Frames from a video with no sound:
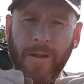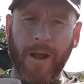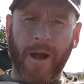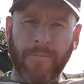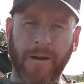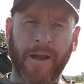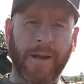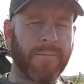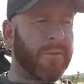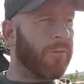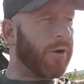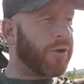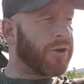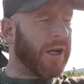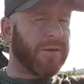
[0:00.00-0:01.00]
I reckon I'm
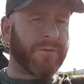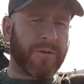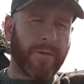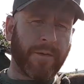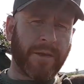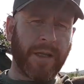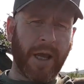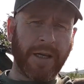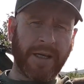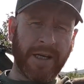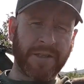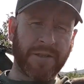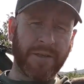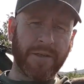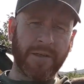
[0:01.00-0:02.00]
in a chance for a
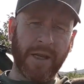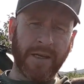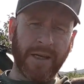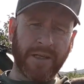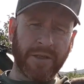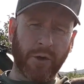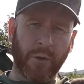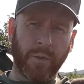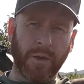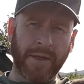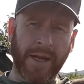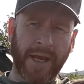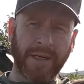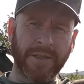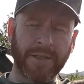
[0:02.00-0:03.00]
decent couple of
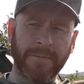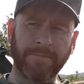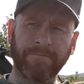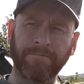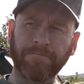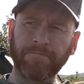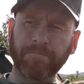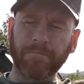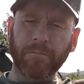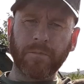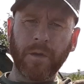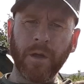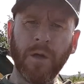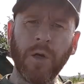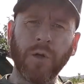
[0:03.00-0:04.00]
days.
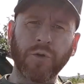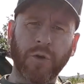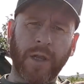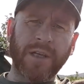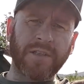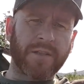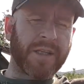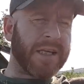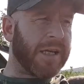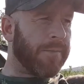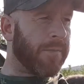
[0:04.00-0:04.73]
So that's the thinking